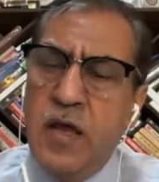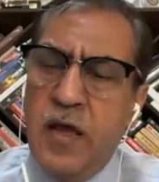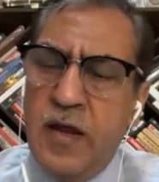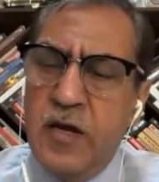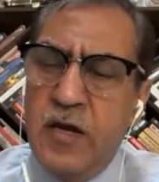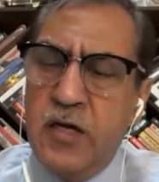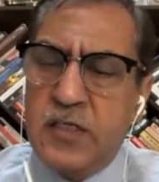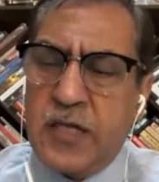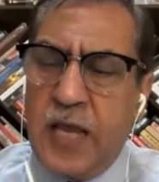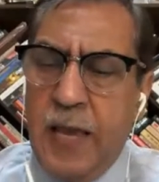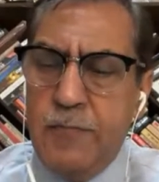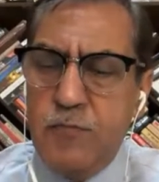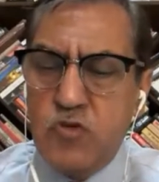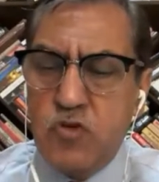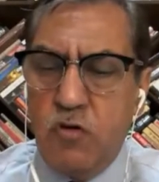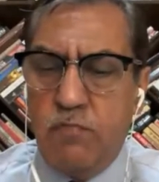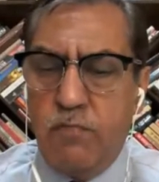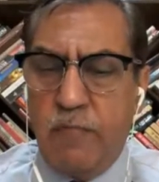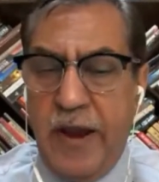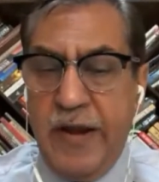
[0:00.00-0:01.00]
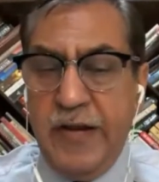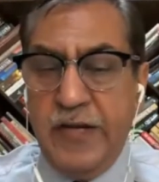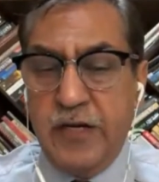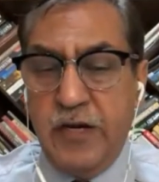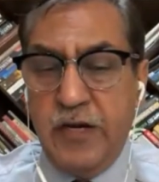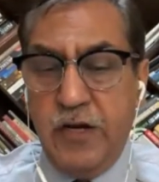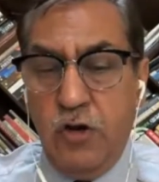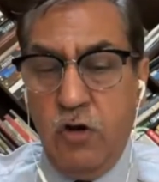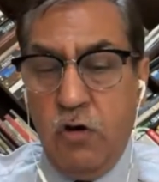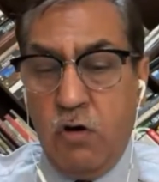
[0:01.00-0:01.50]
in times of my
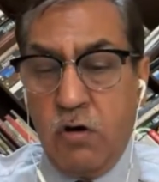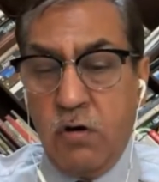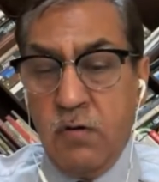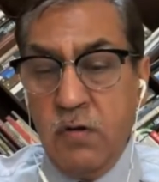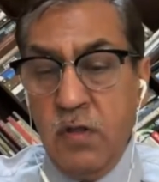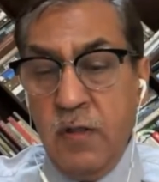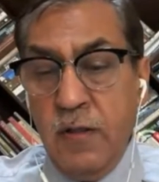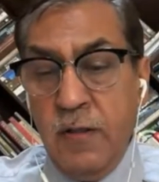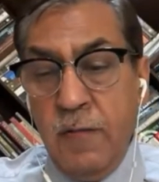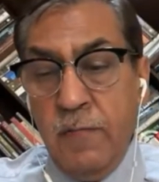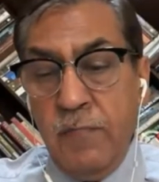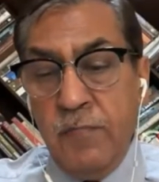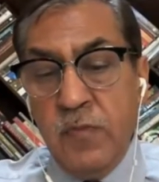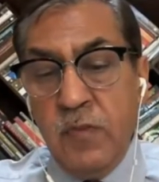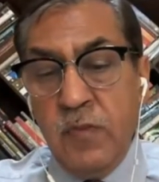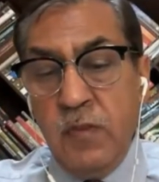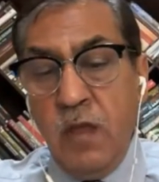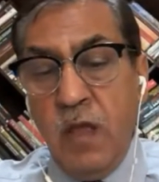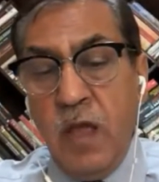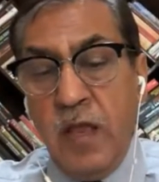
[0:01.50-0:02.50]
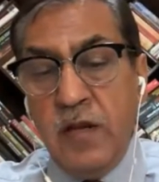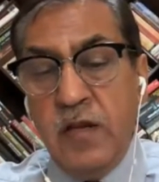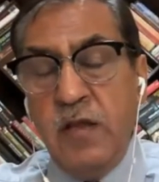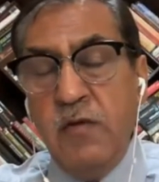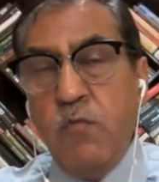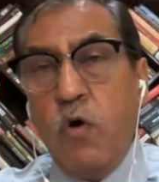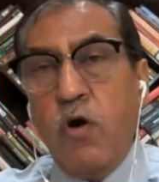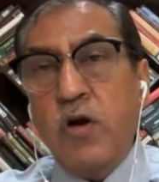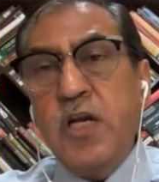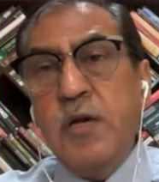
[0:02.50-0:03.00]
tenure. And
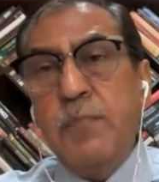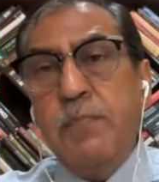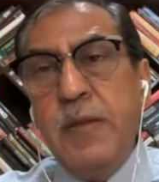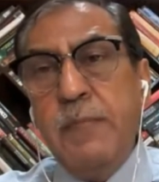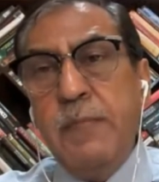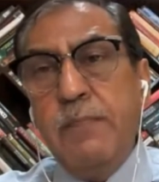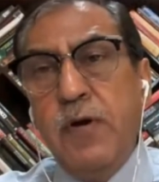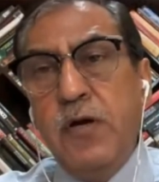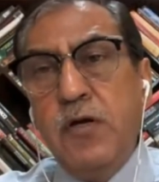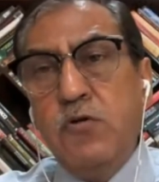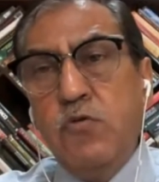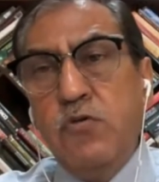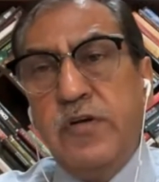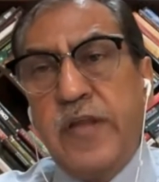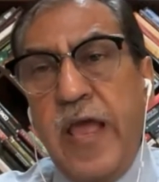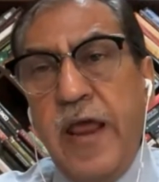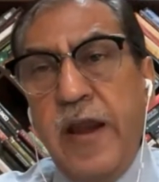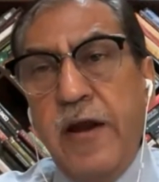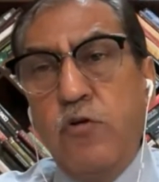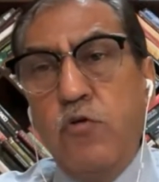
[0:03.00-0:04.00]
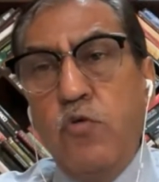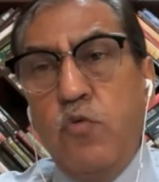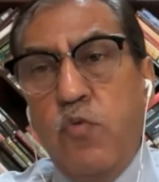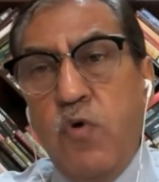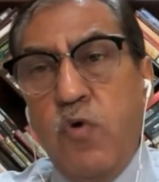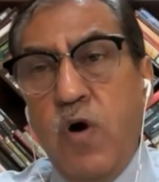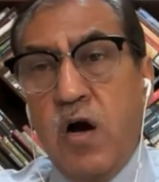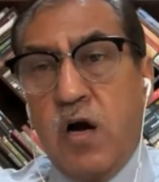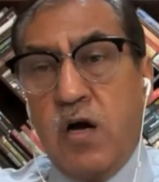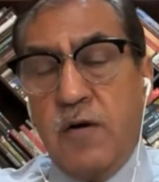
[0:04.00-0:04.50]
he wanted people to dare to
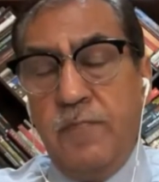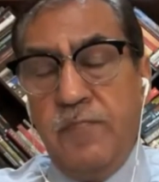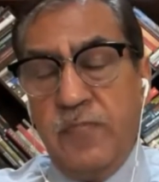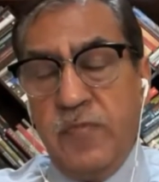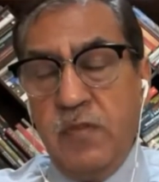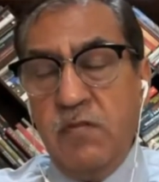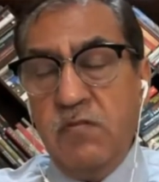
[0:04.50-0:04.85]
work.